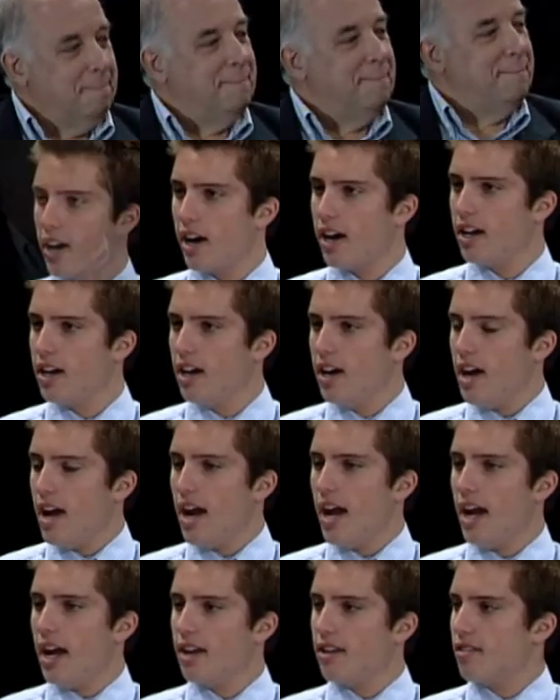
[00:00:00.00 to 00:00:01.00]
Okay.
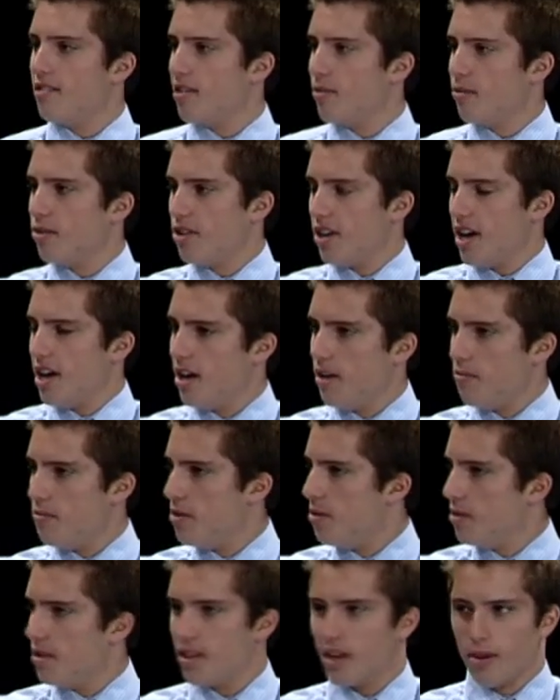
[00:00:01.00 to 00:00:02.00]
And similar to
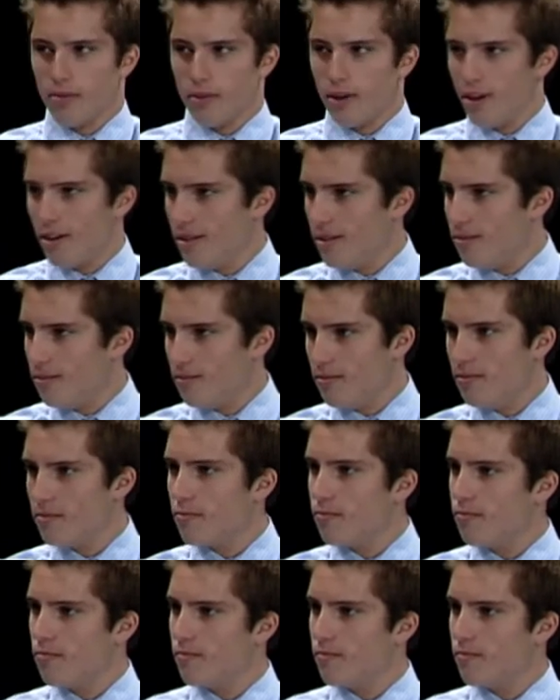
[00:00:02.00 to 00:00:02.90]
him, you would come home?